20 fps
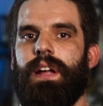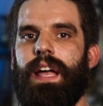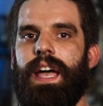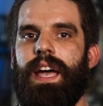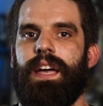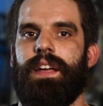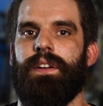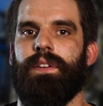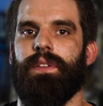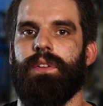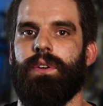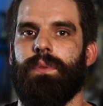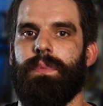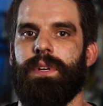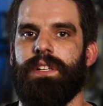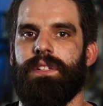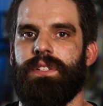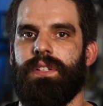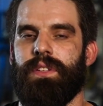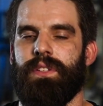add a little
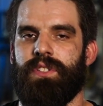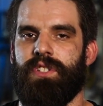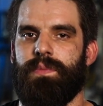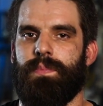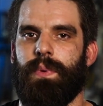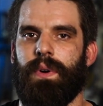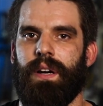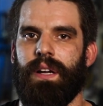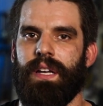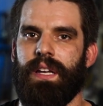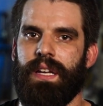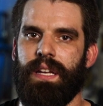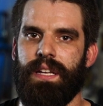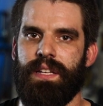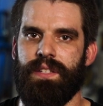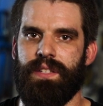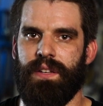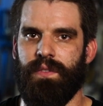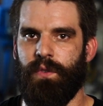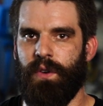bit to the spray
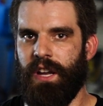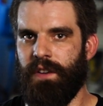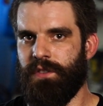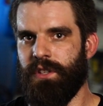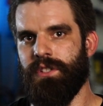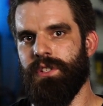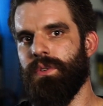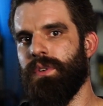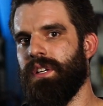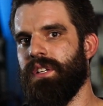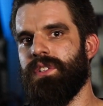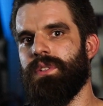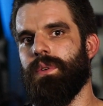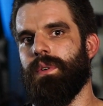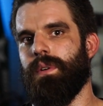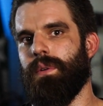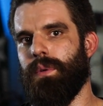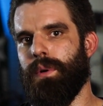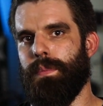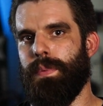is if we have to do any sort
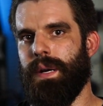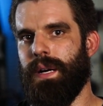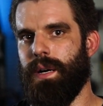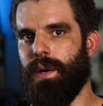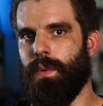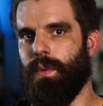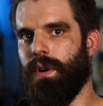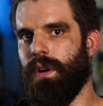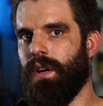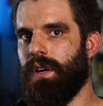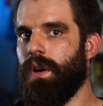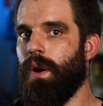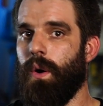of repair work,